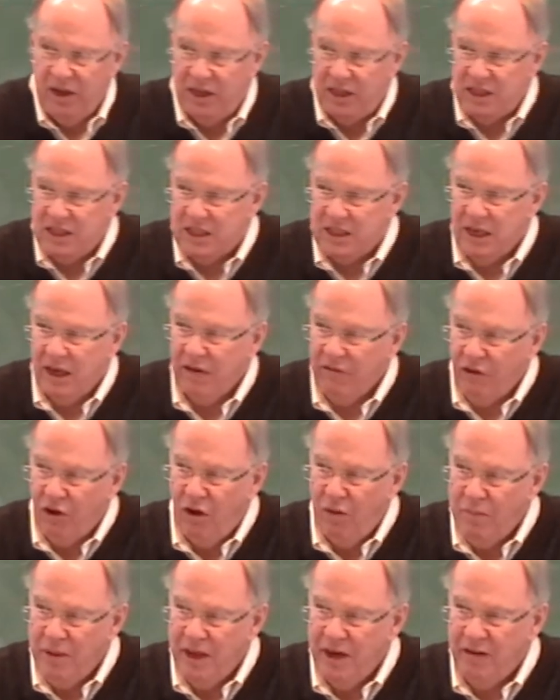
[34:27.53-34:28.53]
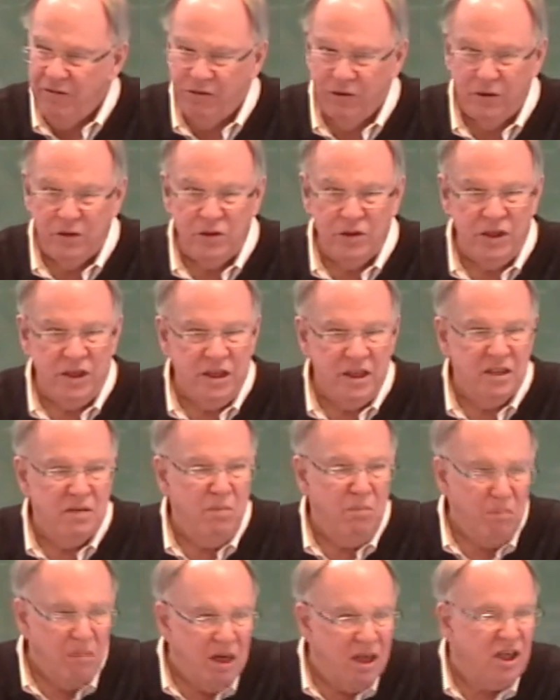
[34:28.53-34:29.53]
The set of all manifold is
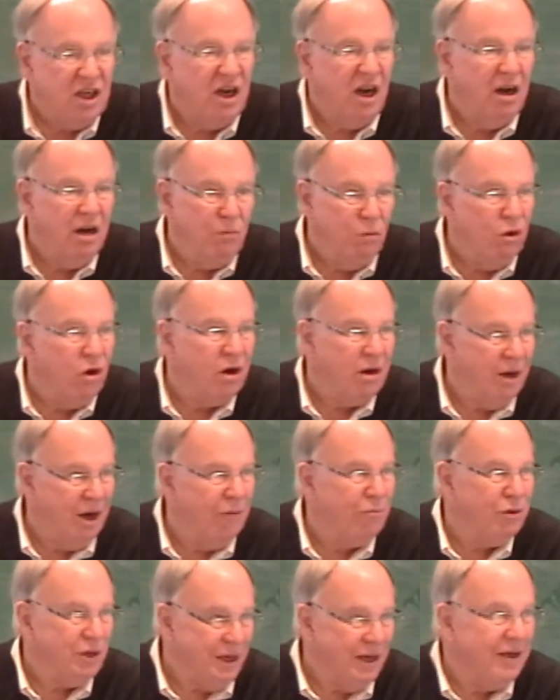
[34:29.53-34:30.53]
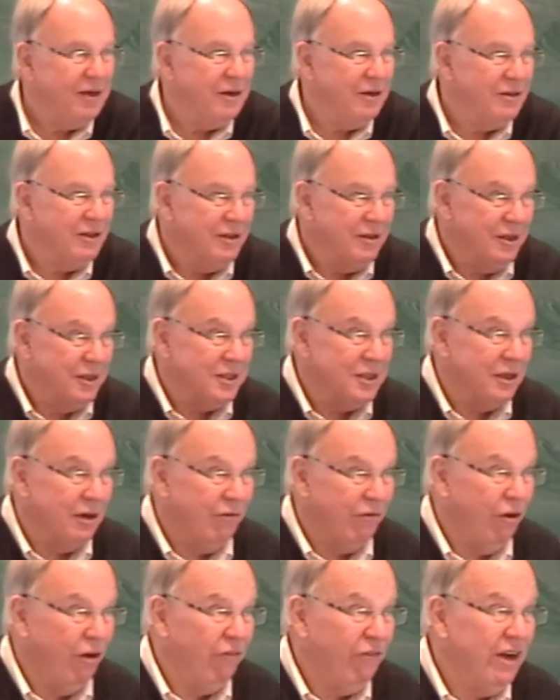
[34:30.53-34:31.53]
much more complicated than the set
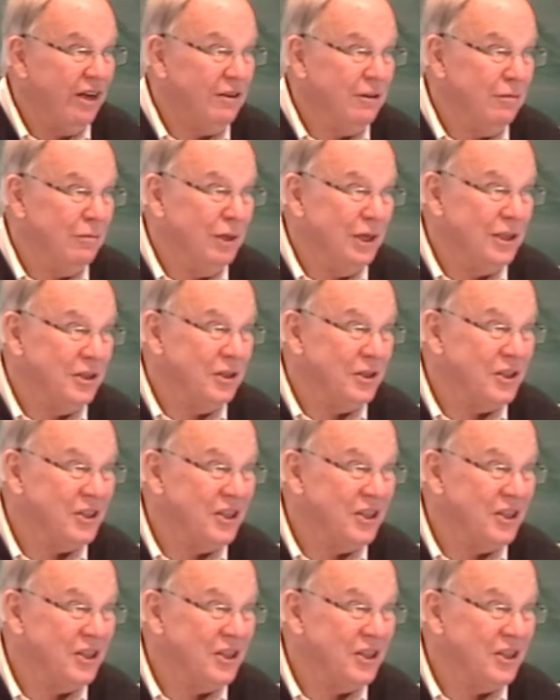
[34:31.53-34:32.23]
of all vector bundles.